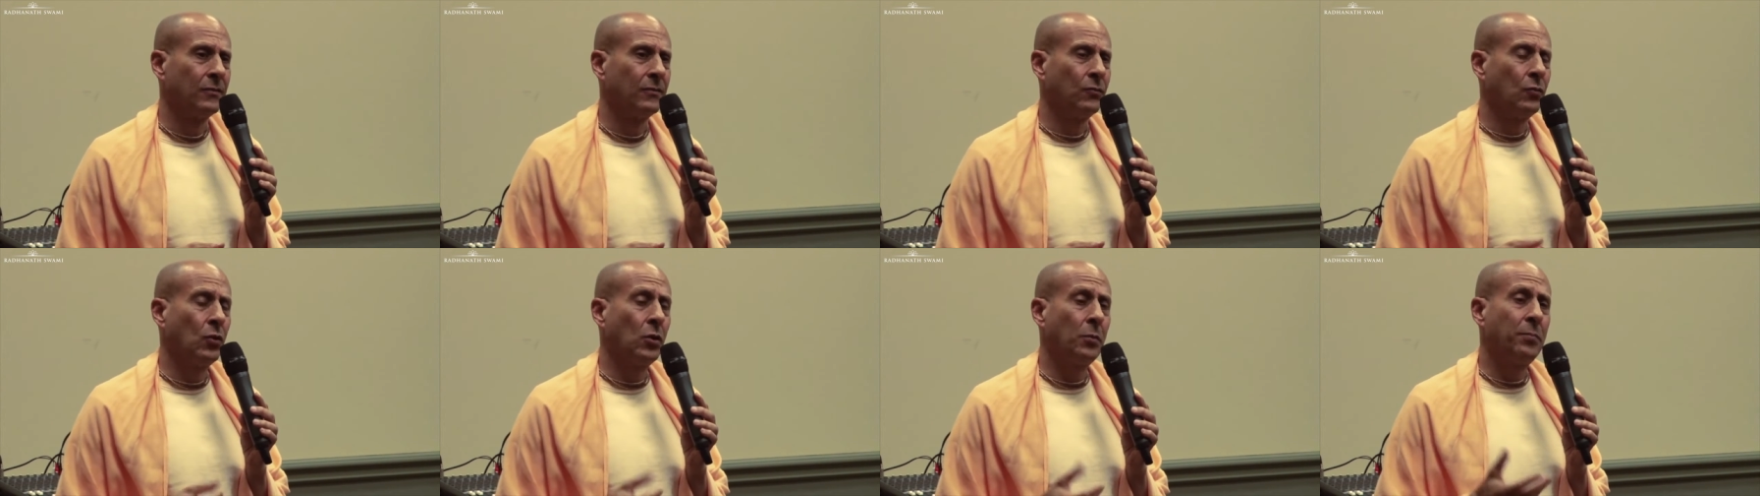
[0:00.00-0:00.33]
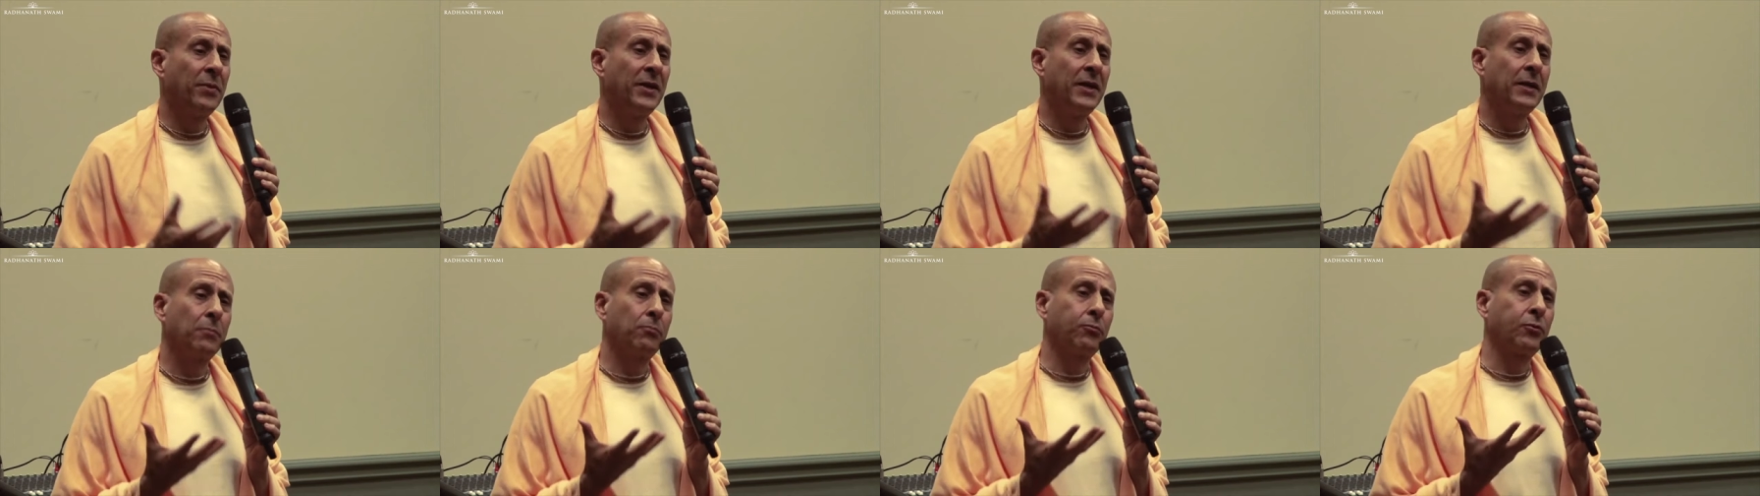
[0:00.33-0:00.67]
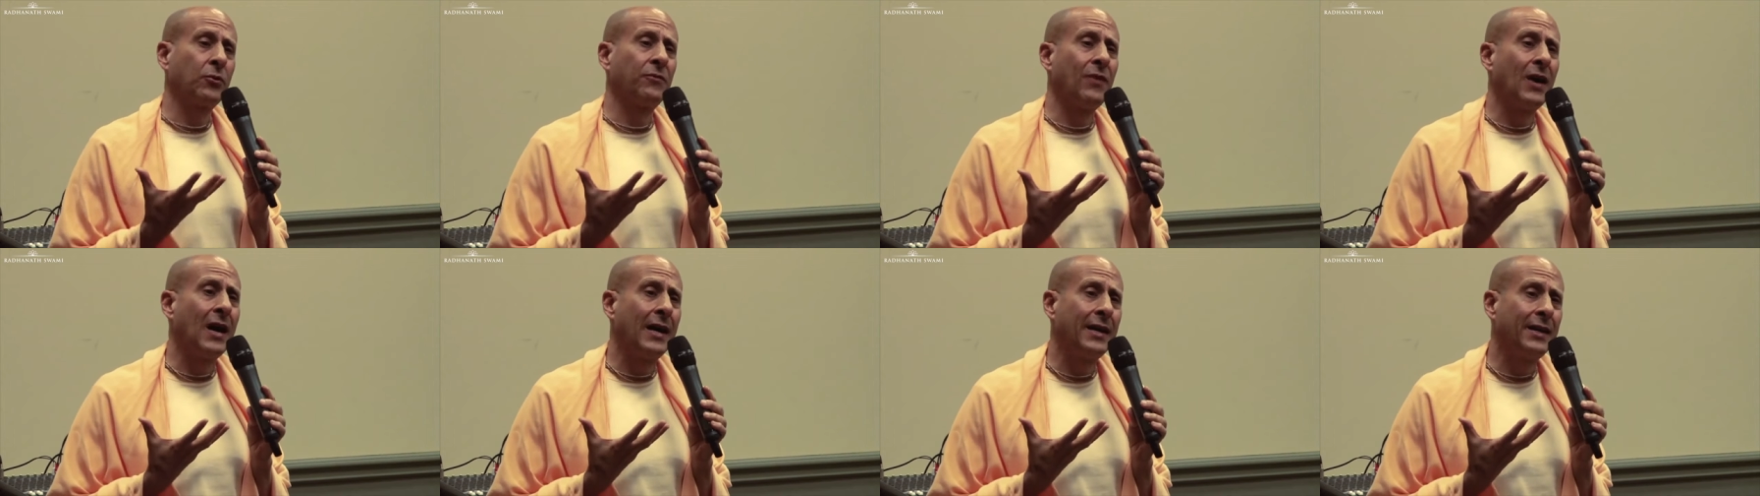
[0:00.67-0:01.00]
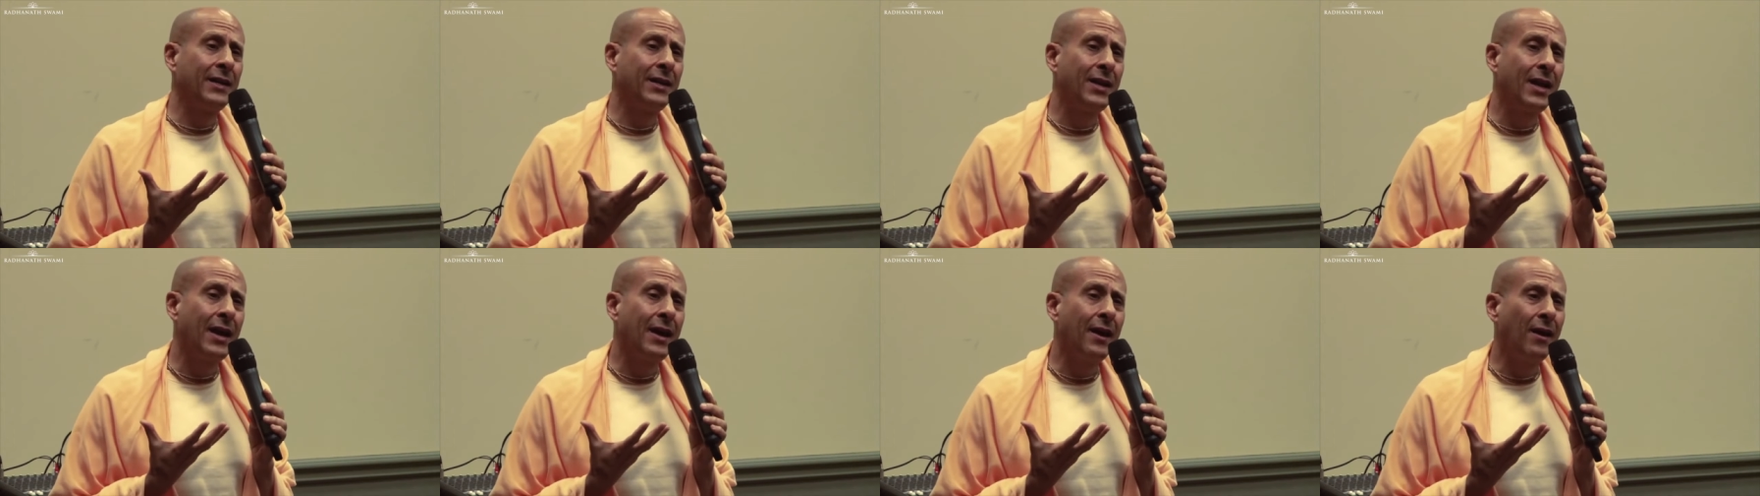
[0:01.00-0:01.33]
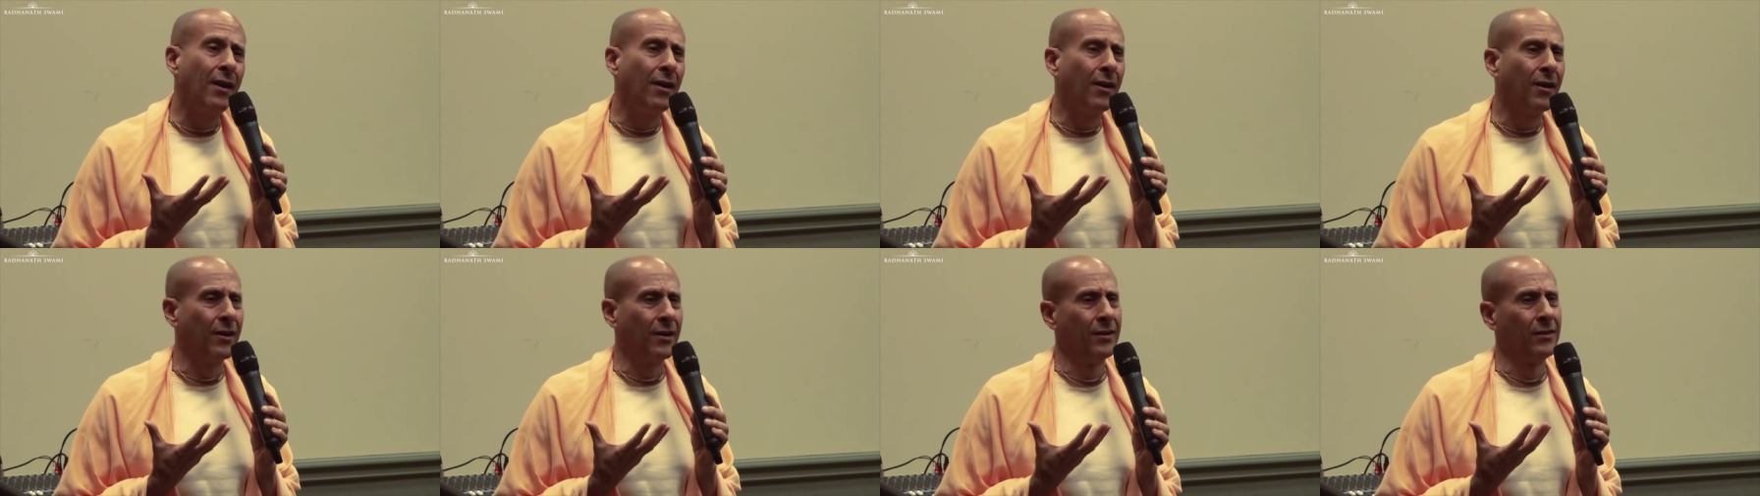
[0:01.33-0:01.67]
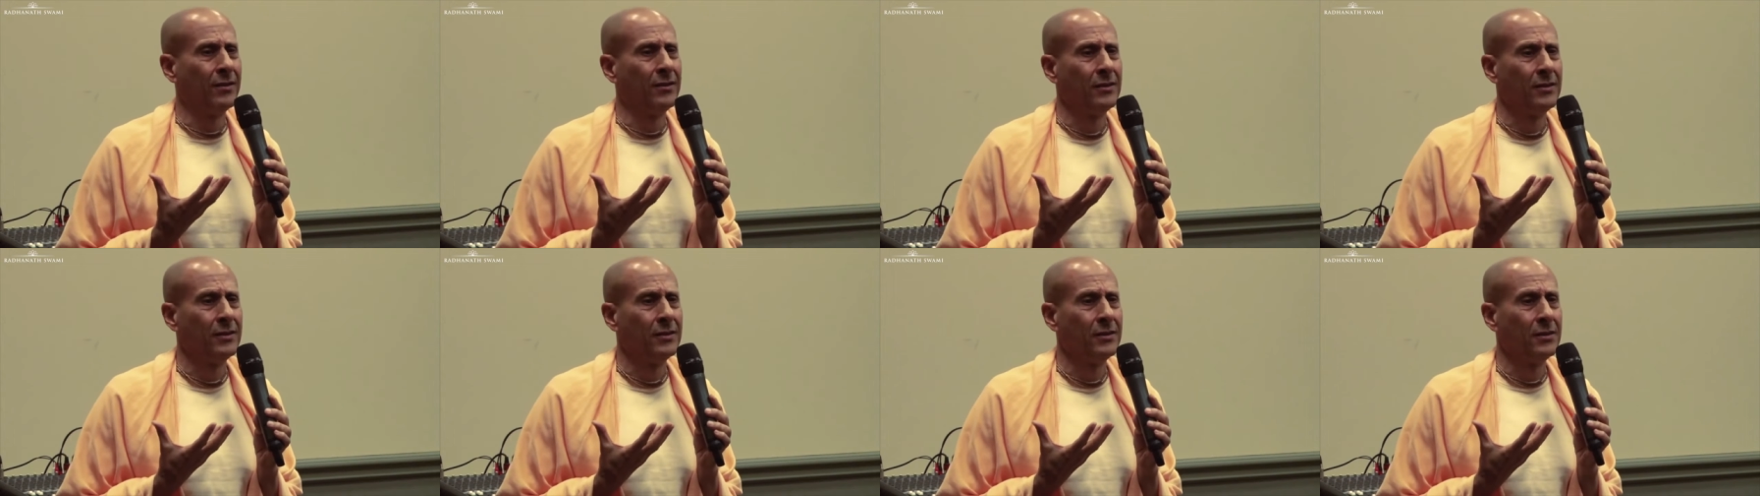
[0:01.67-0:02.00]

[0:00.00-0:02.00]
We're being provided air